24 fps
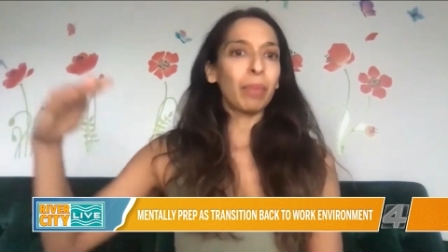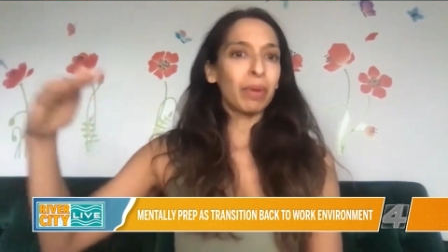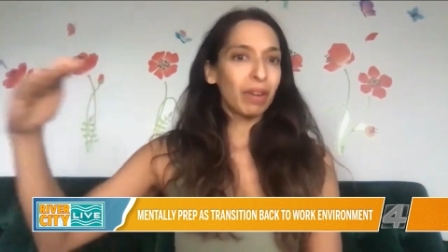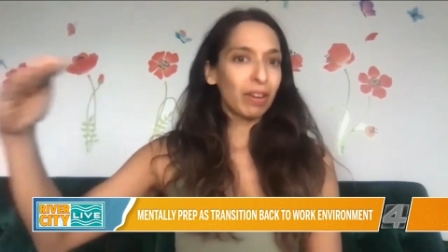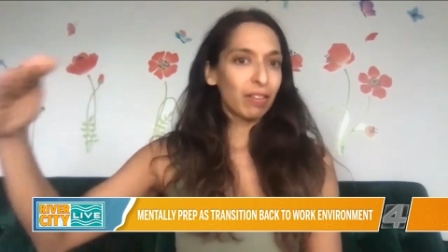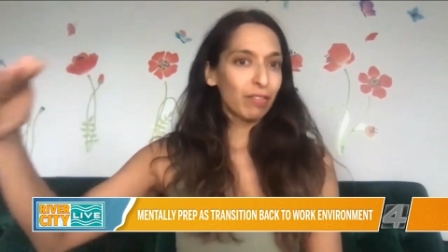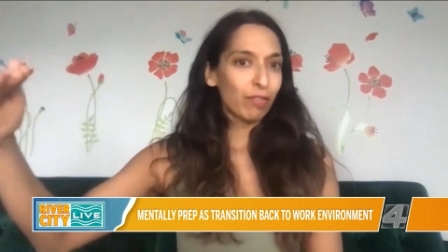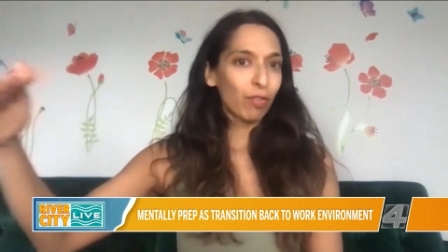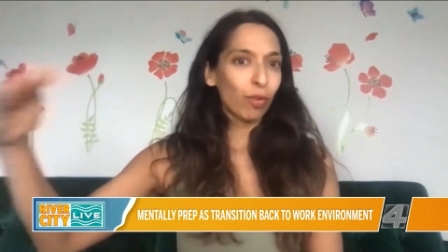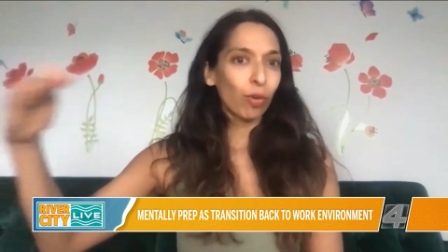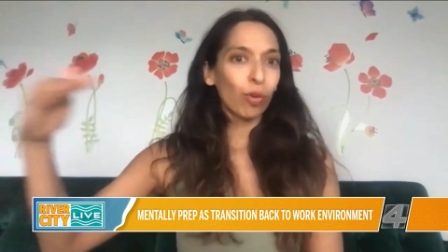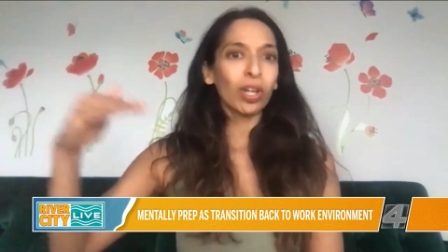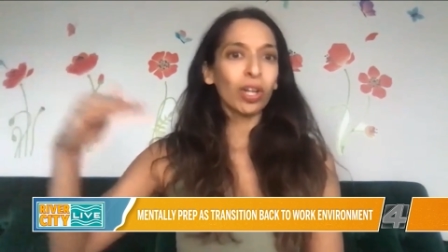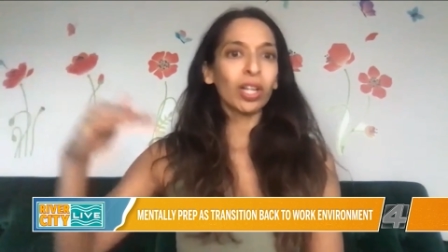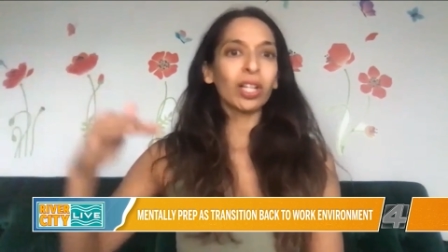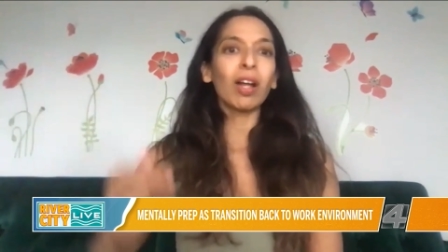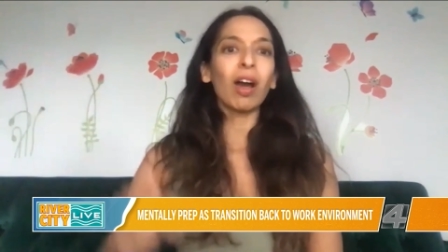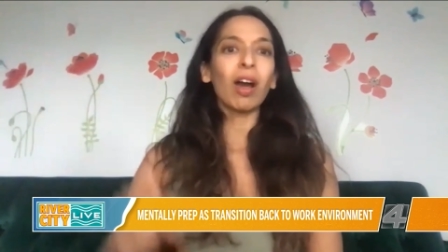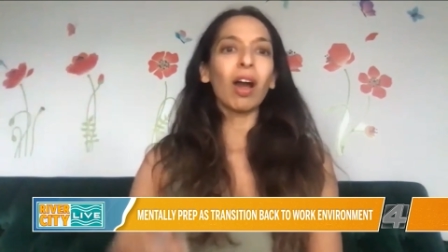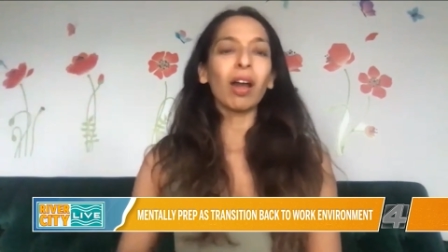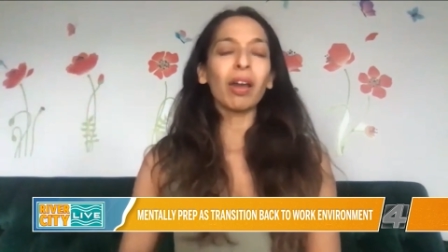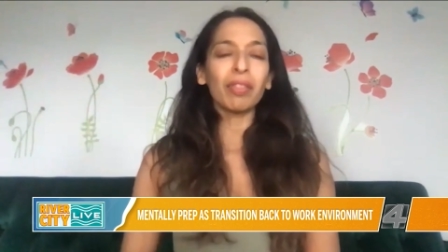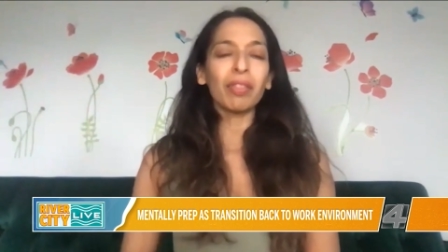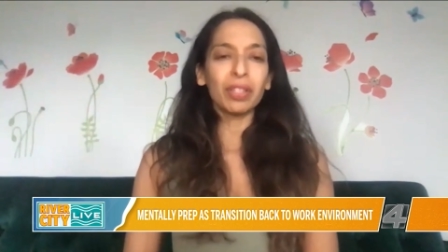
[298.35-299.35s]
At four
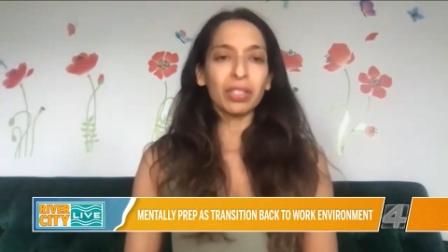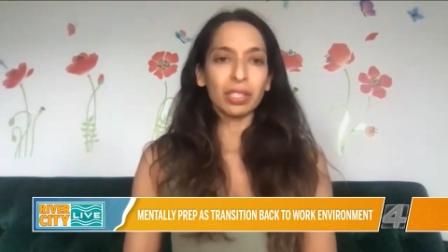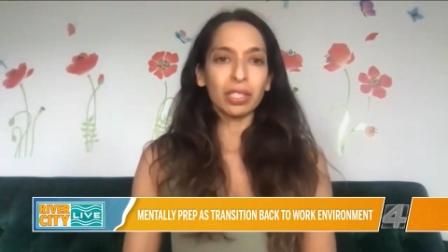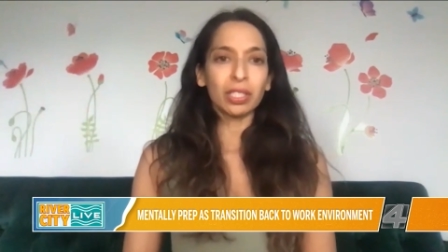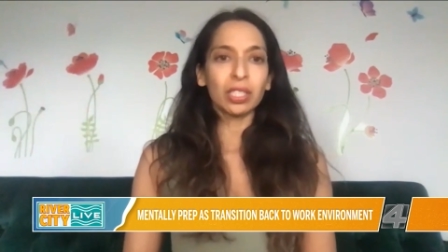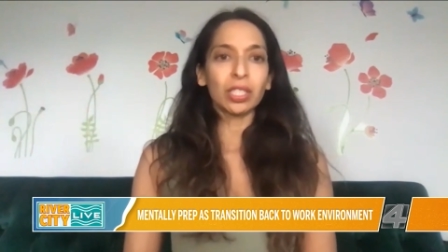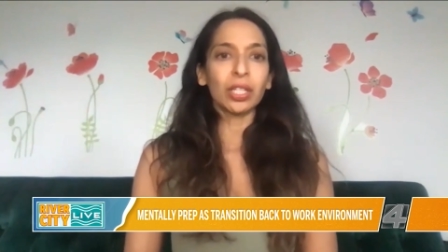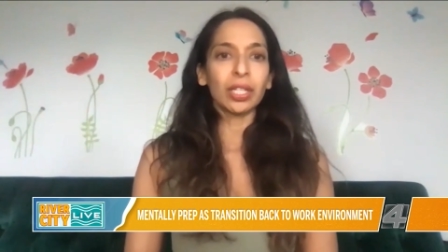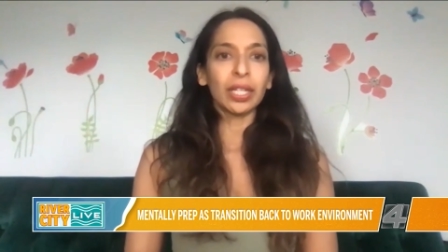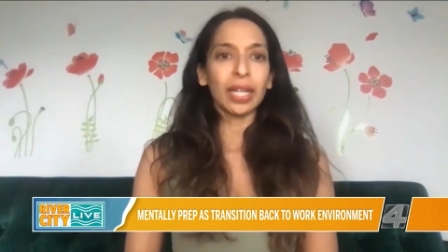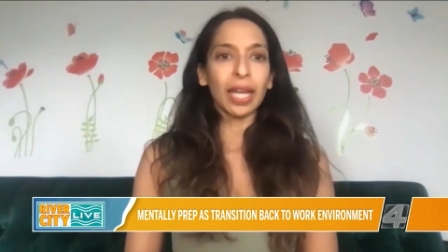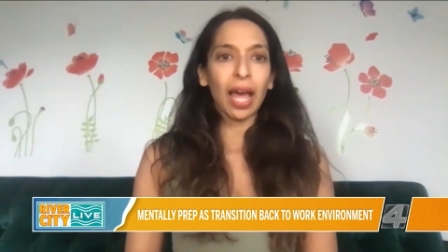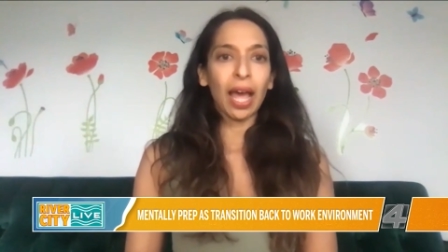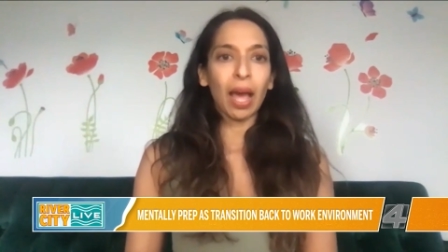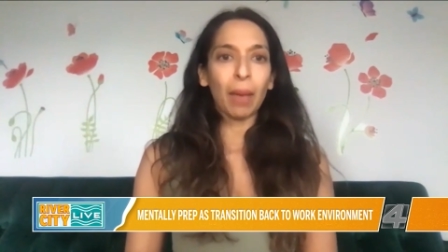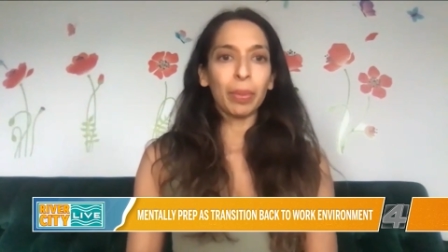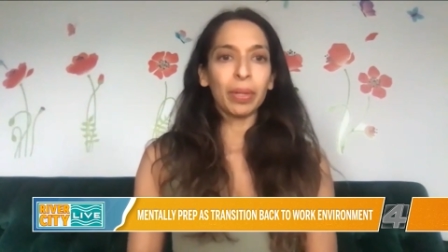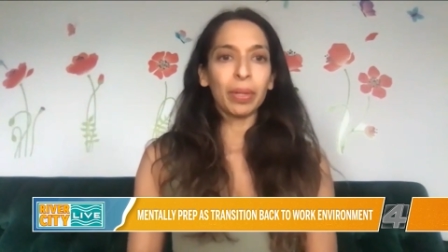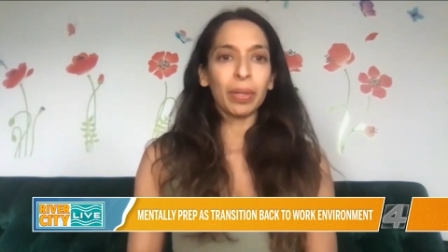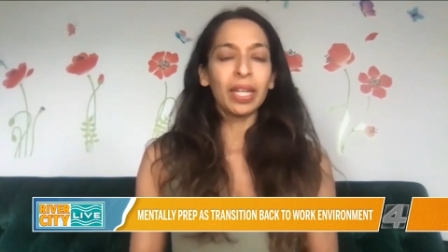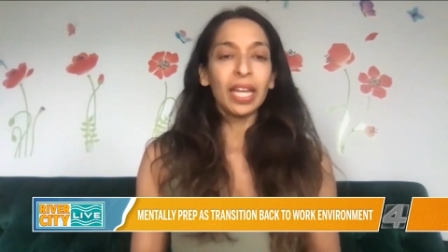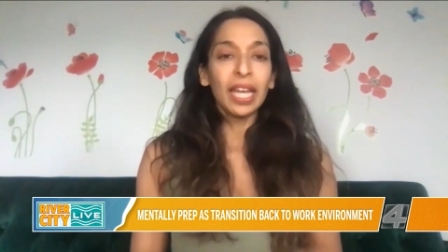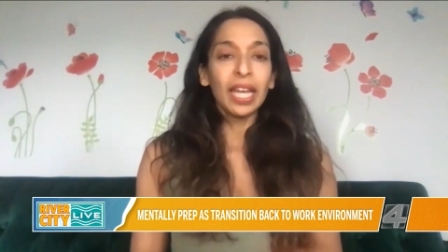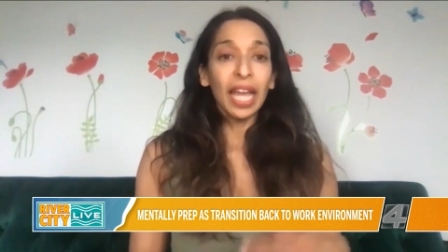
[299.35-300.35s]
o'clock, this is going to
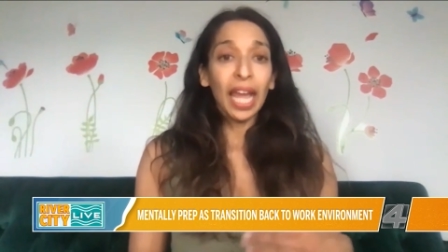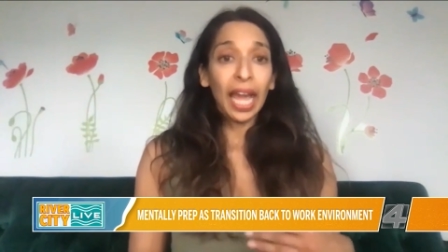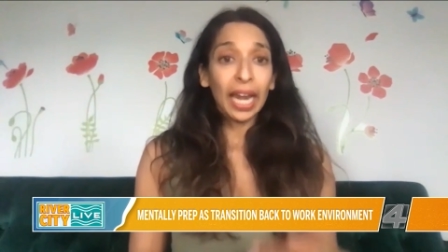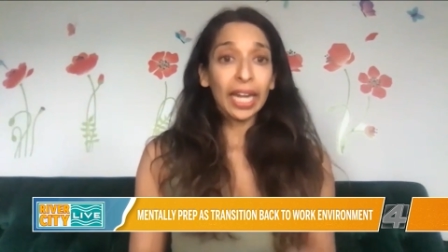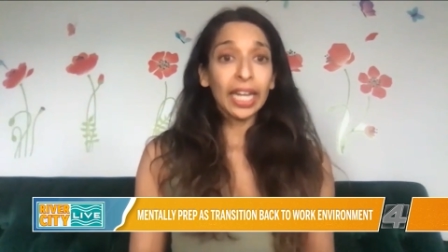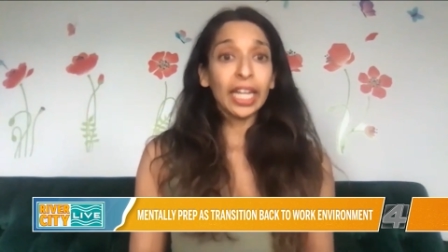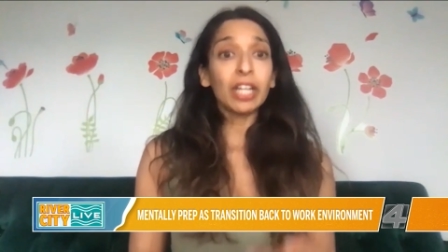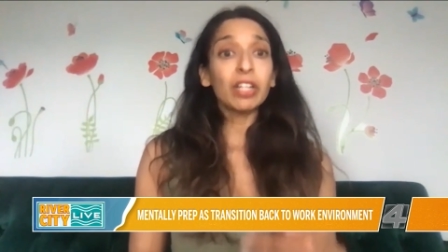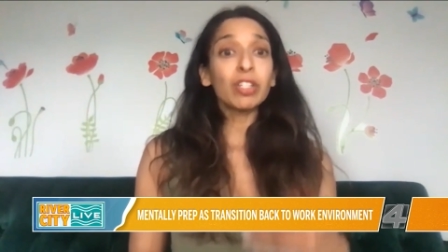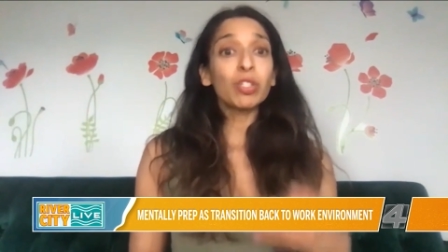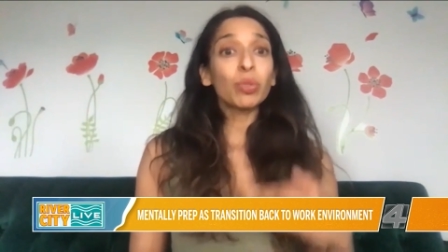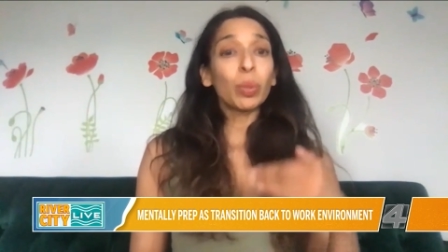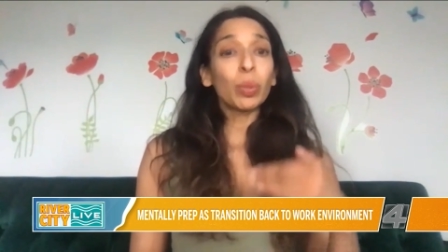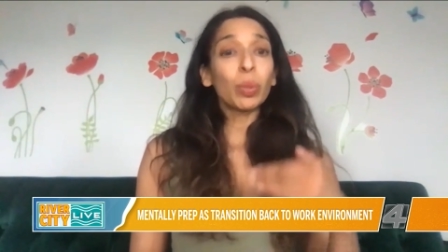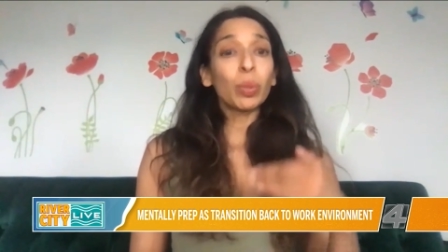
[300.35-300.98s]
happen. And here's what